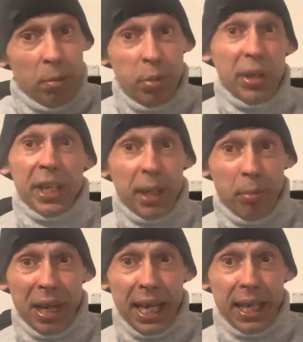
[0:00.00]
put it in a
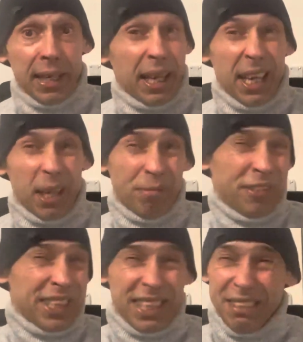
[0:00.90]
bag, and I'm
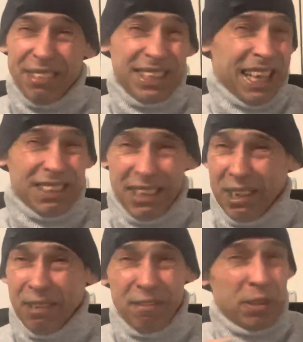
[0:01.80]
thinking, that's
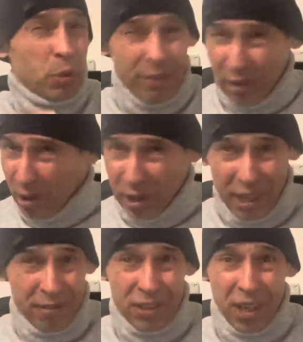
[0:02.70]
enough. You haven't got
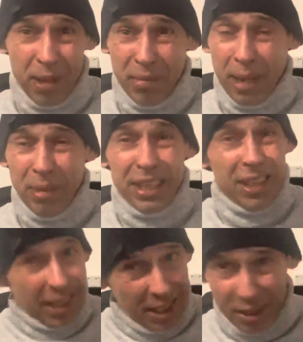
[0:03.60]
enough time, Yammy.
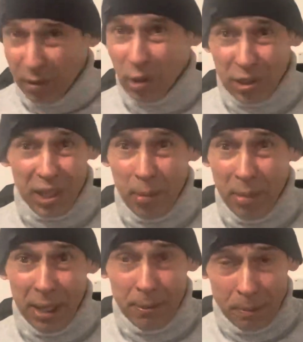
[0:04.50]
You've got to come
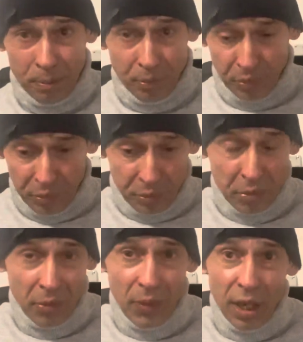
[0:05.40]
out.
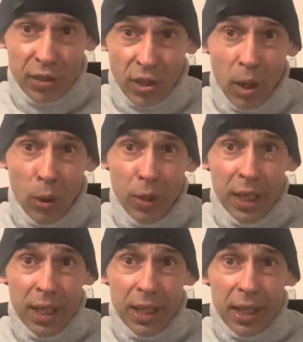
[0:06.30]
So
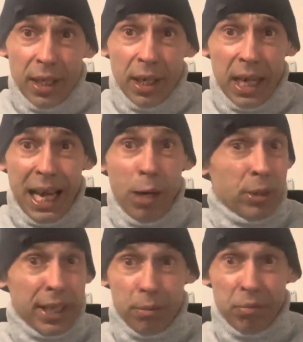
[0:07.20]
how
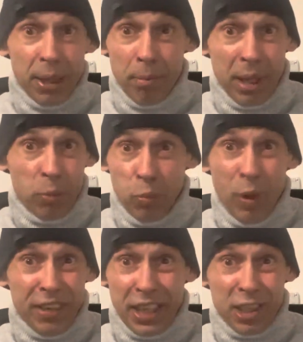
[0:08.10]
they
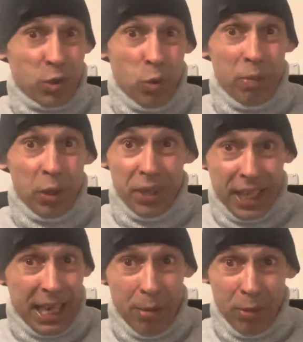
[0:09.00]
whether they saw me on the
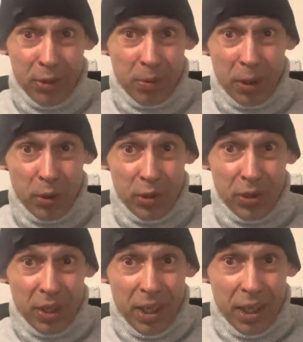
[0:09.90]
cameras,
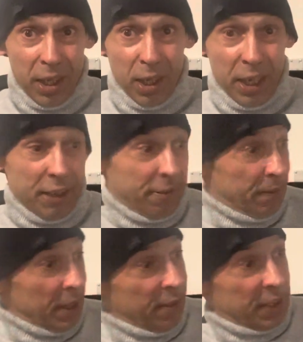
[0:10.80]
because if
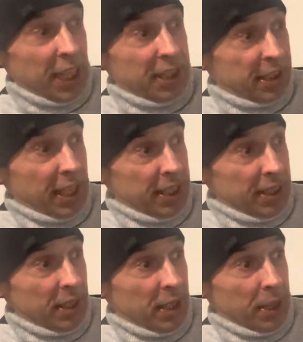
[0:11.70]

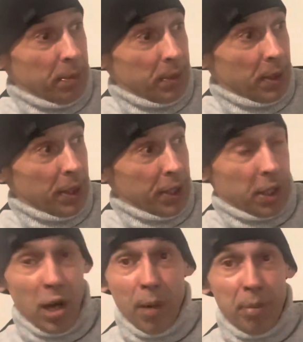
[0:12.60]
the
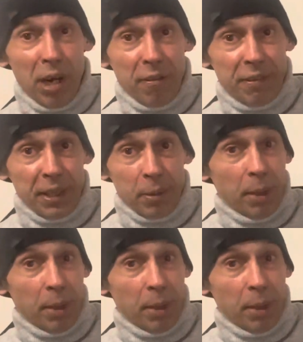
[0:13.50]
car park thing,